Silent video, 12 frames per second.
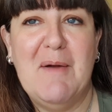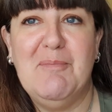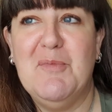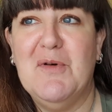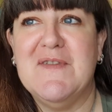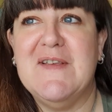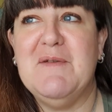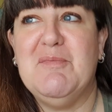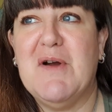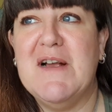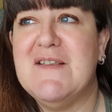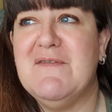what's it, the
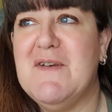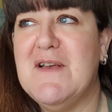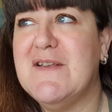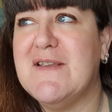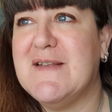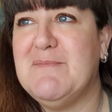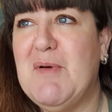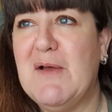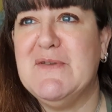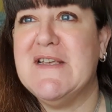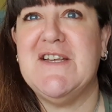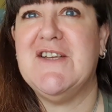price of a
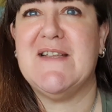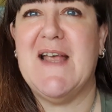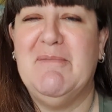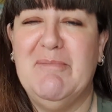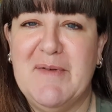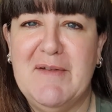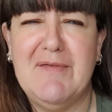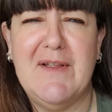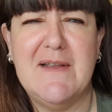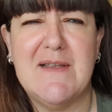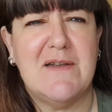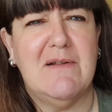postage stamp, if
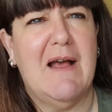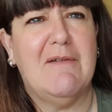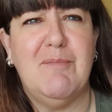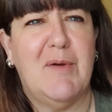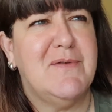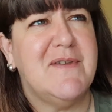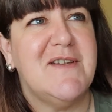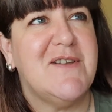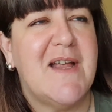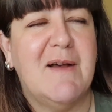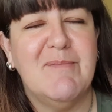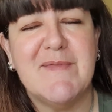they still have postage
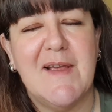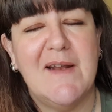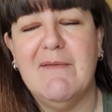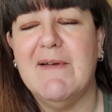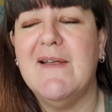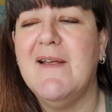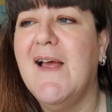stamps. Anyway,